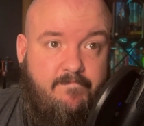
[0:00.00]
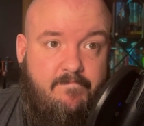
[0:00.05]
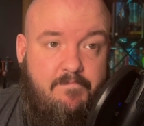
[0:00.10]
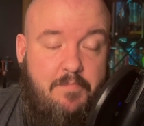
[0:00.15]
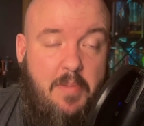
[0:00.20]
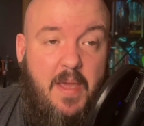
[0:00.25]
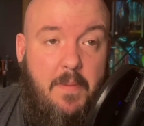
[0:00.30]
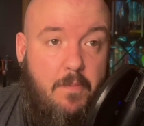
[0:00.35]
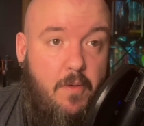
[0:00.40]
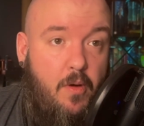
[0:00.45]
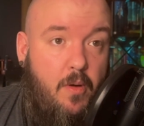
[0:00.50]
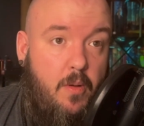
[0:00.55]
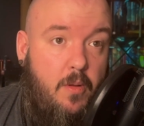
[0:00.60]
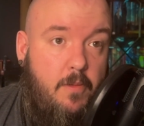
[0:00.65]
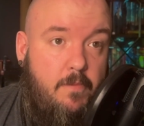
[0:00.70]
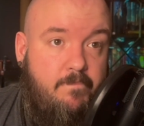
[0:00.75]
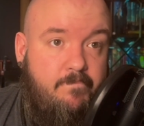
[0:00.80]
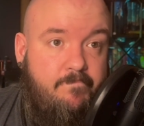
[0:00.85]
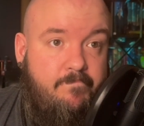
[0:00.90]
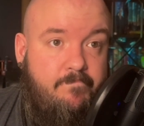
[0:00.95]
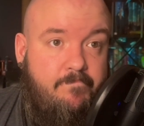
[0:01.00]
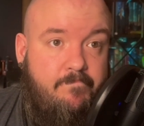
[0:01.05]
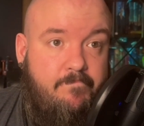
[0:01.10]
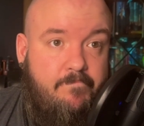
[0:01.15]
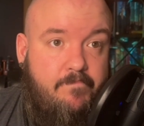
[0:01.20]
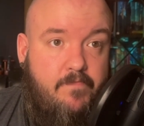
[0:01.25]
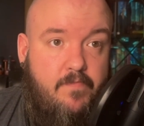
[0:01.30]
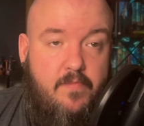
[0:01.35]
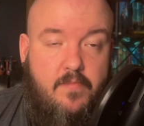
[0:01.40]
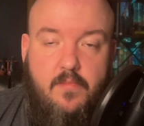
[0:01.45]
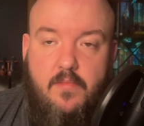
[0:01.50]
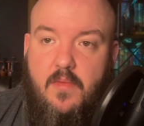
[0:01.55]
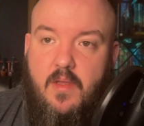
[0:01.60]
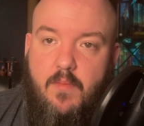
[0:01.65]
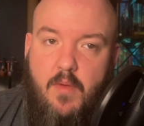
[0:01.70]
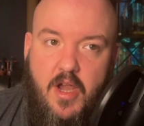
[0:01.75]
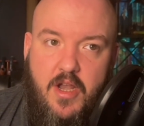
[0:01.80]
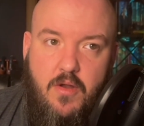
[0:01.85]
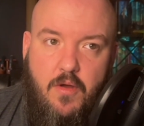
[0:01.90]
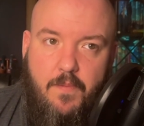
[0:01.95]
people, it
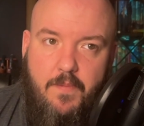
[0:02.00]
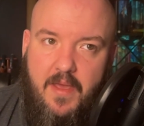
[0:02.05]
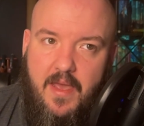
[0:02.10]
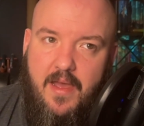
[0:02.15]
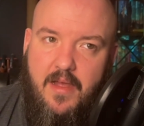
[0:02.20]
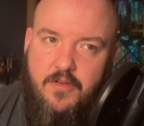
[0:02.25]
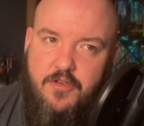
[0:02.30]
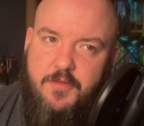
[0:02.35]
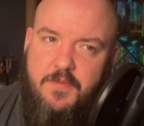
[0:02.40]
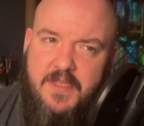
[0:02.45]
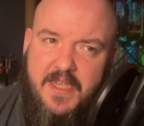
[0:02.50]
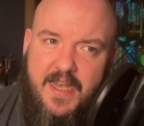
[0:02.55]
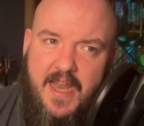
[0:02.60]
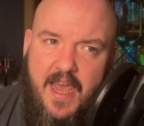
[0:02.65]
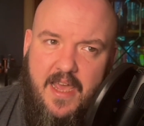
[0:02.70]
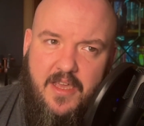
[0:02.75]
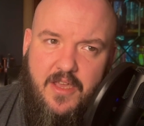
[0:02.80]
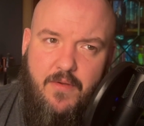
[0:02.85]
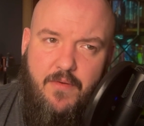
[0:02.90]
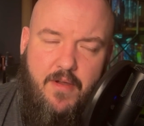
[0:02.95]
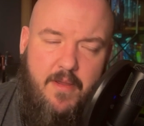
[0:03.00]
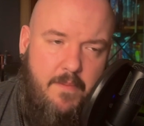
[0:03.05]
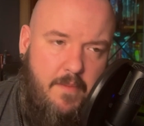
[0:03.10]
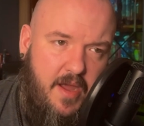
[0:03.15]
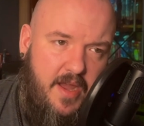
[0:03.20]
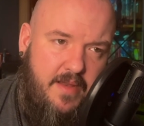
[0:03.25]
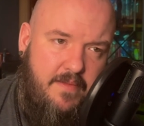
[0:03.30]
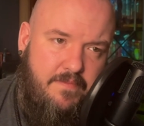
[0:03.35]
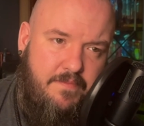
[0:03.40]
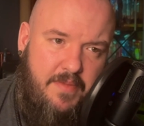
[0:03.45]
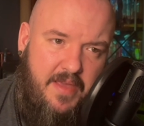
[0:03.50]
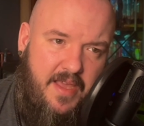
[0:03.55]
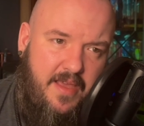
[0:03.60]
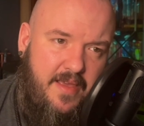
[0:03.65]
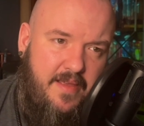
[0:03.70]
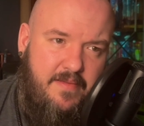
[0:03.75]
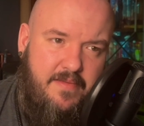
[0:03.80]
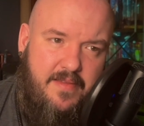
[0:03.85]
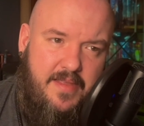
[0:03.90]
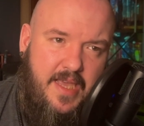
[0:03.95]
might not be 100% accurate, it might be,
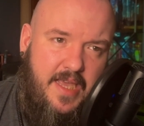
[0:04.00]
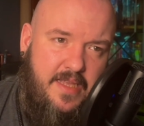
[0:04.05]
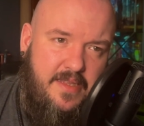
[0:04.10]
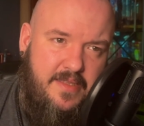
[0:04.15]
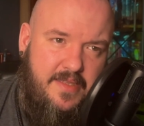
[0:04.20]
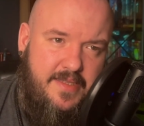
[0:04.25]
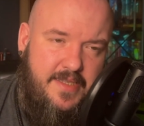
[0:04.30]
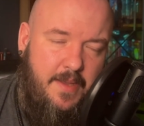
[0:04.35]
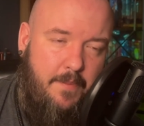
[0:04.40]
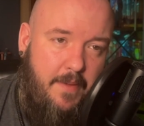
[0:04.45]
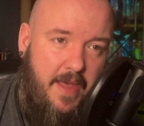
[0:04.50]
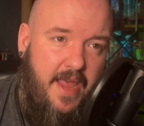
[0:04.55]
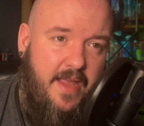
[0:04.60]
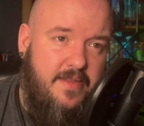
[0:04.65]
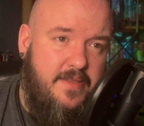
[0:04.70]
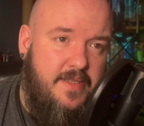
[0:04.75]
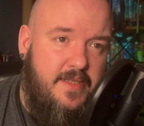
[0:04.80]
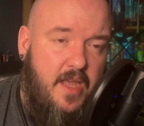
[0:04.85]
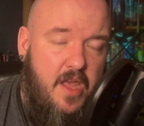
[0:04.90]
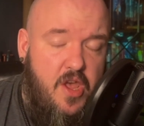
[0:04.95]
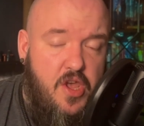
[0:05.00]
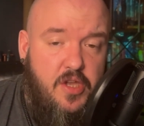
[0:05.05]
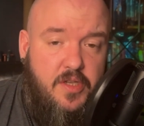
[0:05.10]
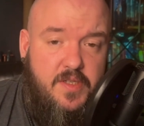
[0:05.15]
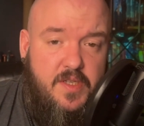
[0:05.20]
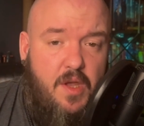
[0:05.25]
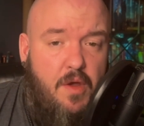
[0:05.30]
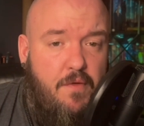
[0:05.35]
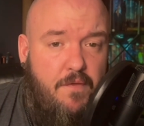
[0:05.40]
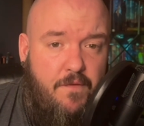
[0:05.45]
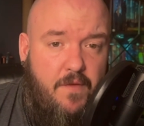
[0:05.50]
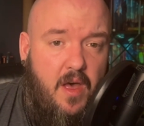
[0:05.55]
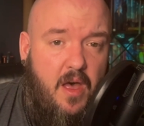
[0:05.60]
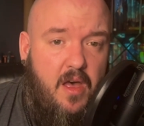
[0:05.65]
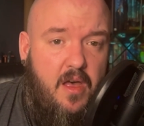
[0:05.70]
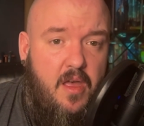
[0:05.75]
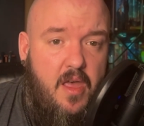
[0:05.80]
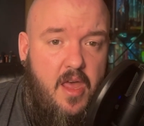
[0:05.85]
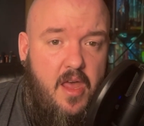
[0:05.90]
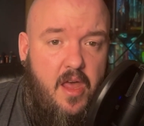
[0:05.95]
it, it depends. So
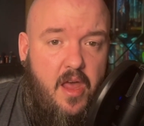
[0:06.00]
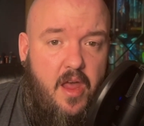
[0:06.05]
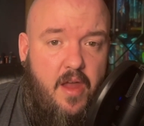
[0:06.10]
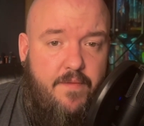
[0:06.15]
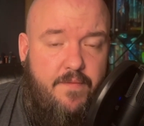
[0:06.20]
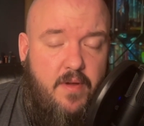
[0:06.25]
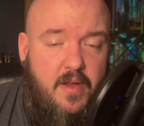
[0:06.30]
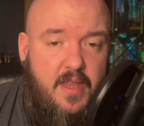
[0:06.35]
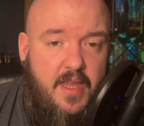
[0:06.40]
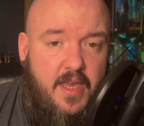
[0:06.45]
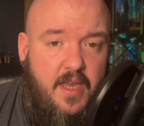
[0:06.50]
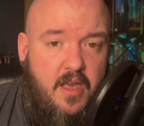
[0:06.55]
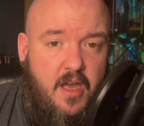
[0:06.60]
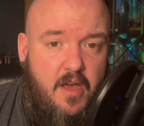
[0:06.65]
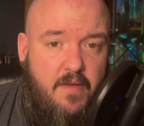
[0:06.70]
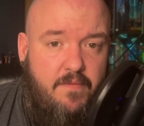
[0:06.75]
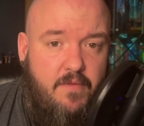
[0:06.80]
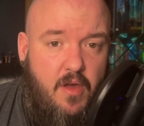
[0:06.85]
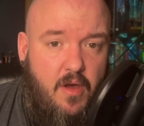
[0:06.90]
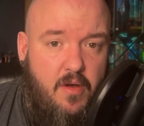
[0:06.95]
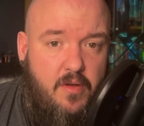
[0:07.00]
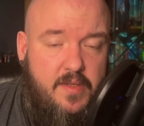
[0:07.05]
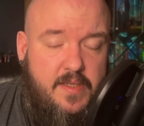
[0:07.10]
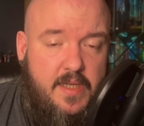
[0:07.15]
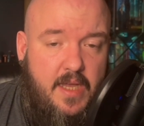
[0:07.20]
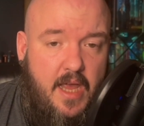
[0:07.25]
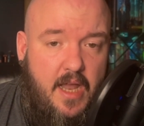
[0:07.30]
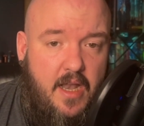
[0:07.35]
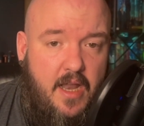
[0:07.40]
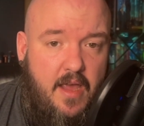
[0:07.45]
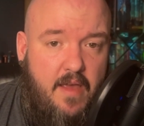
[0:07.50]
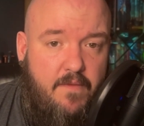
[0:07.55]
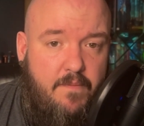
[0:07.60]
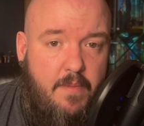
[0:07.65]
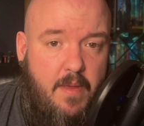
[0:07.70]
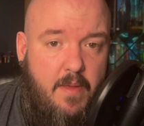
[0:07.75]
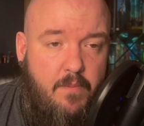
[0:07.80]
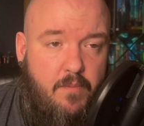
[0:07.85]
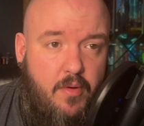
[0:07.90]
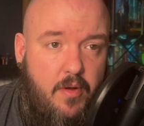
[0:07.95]
far, every leak I've got and have
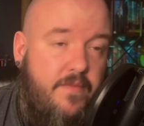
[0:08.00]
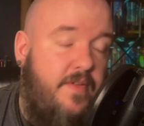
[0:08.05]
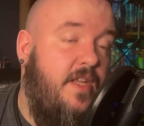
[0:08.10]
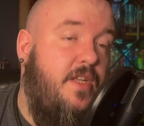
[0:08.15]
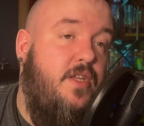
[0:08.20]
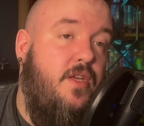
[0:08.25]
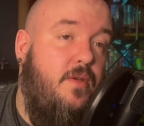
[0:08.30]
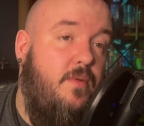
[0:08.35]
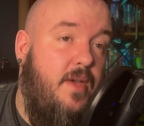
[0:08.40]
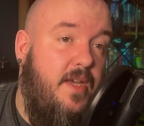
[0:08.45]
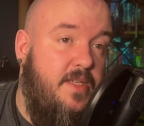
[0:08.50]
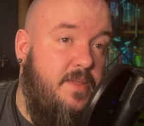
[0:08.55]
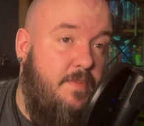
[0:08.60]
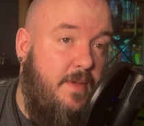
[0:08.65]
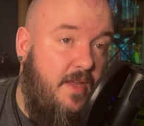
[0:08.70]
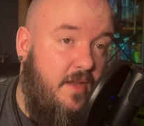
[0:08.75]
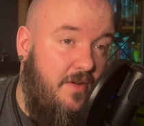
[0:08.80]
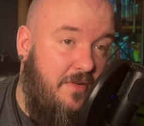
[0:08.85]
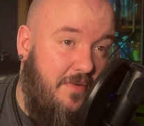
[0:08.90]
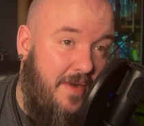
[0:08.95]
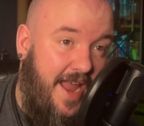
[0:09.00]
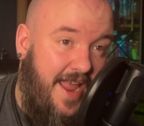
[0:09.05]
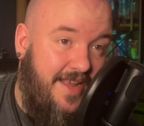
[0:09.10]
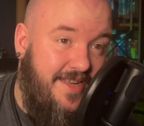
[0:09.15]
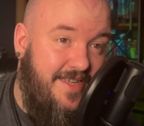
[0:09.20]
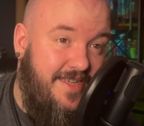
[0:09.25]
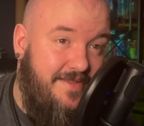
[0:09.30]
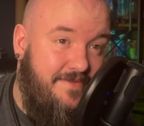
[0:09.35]
been privy to has been correct,